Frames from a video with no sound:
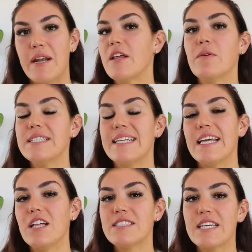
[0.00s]
But anyways,
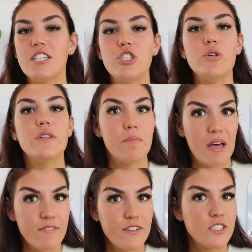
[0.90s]
now let's get into the
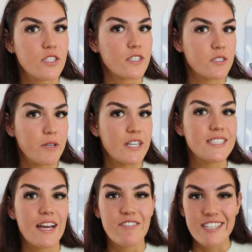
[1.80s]
benefits you'll
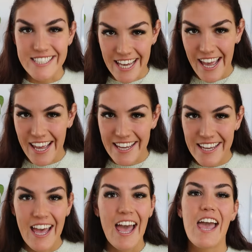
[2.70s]
experience every
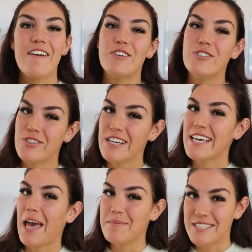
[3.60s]
day if you
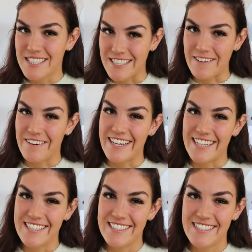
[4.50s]
drink MCT
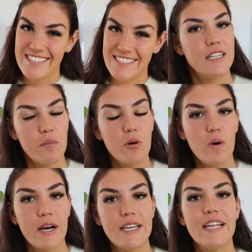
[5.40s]
oil. Number
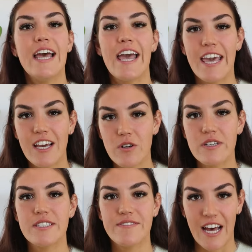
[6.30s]
one,
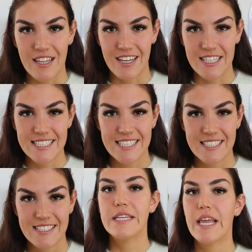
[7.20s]
increased fat loss.
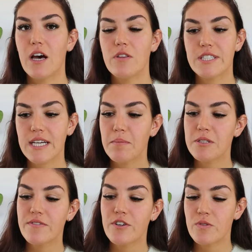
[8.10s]
Now, there's a
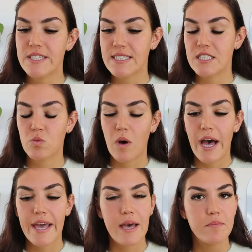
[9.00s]
couple different reasons
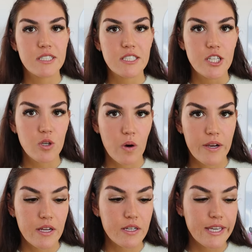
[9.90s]
why MCT
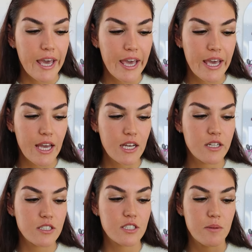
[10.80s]
oil
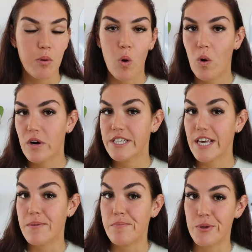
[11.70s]
can support
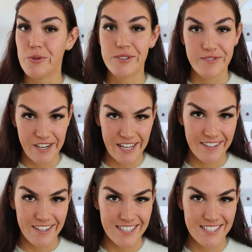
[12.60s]
and boost fat
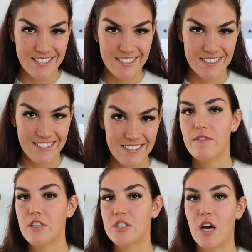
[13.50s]
loss.
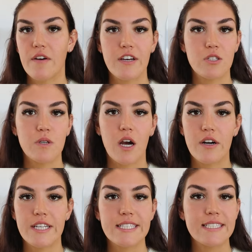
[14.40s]
First off, as we
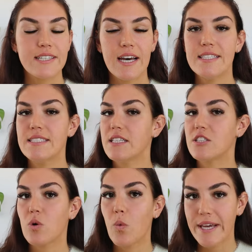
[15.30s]
already discussed, it's
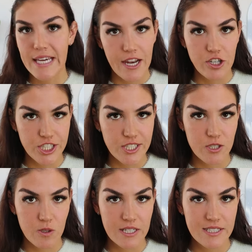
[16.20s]
a quick energy
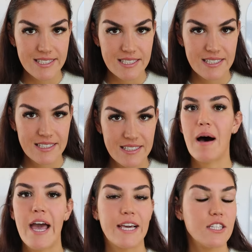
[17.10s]
source.
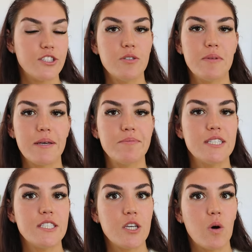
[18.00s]
By consuming
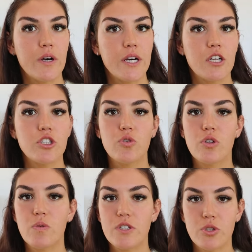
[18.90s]
MCT oil, you
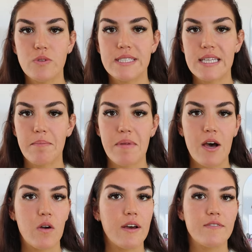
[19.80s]
can reduce the
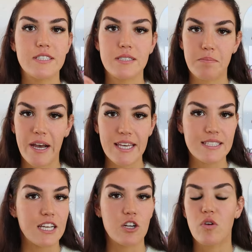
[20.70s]
amount of
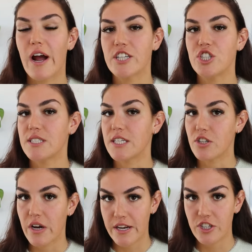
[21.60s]
spikes and crashes in
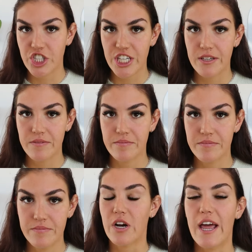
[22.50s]
your energy.
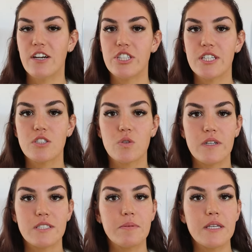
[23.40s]
Your energy is
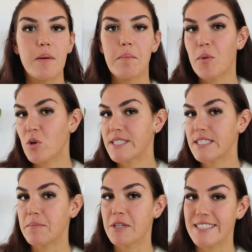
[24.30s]
going to be more
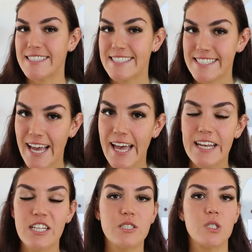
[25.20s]
stable
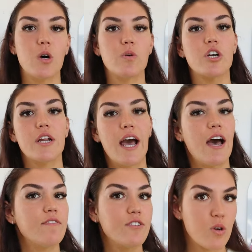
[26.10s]
instead, so you're gonna
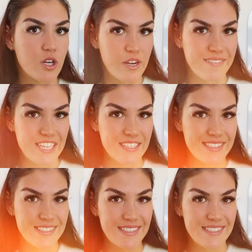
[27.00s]
have fewer
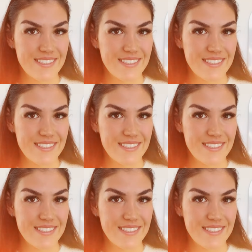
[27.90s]
cravings.